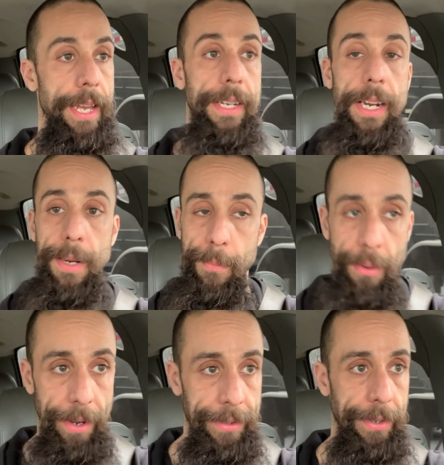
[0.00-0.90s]
got a
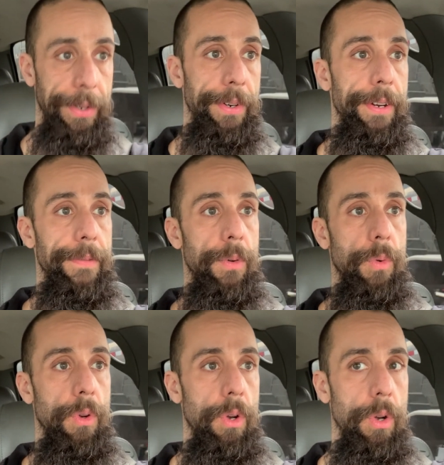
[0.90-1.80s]
compressor,
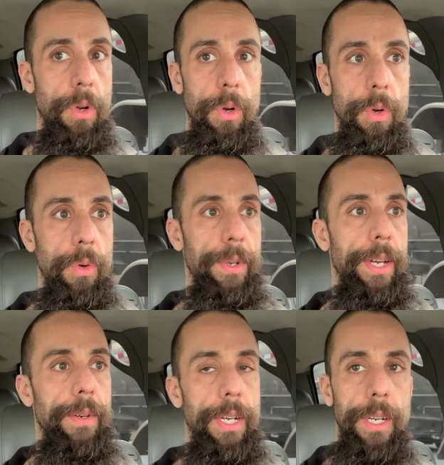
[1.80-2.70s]
ooh,
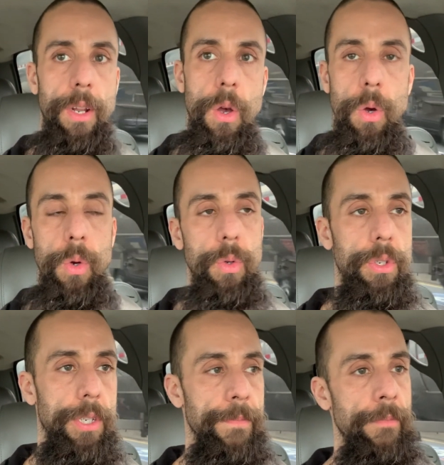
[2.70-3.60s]
nail gun,
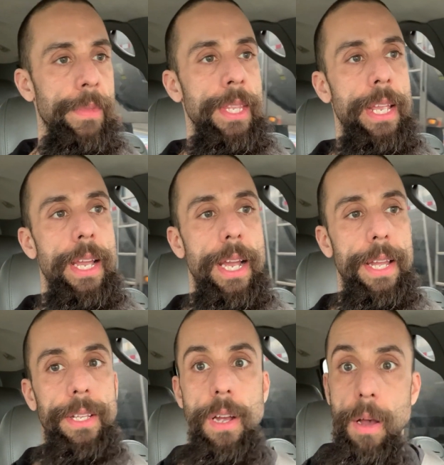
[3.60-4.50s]
hose,
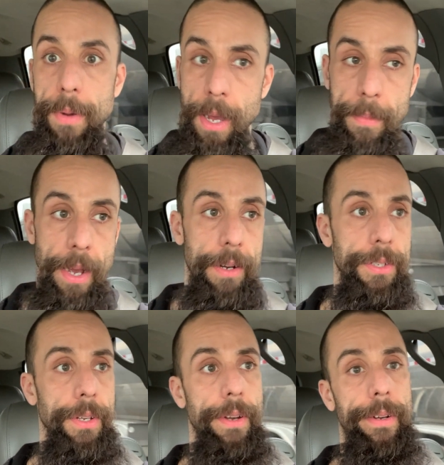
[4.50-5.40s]
and the compound miter
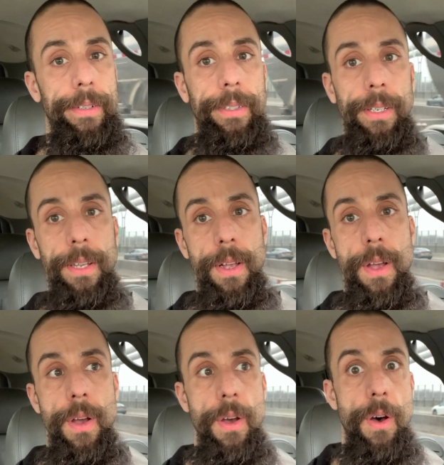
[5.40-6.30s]
saw.
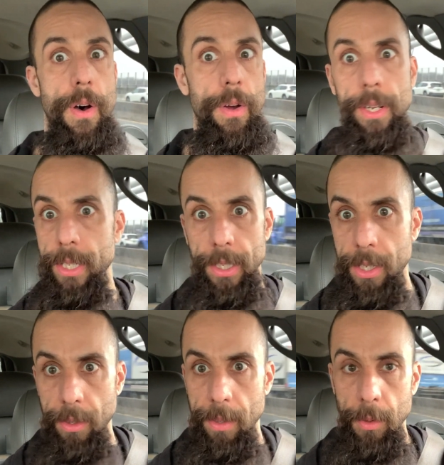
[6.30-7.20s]
All to just
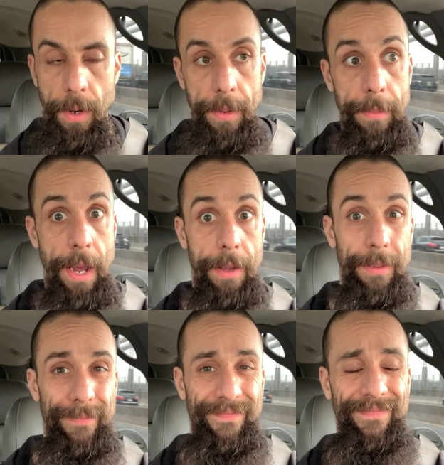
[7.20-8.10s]
do some trim in the
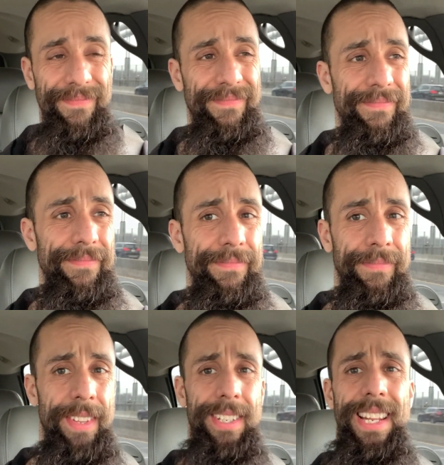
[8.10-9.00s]
bathroom.
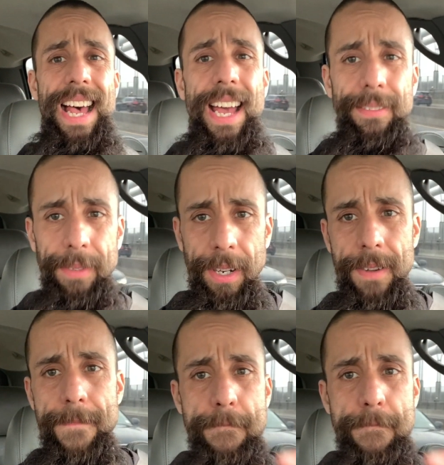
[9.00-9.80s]
It's a lot, you know?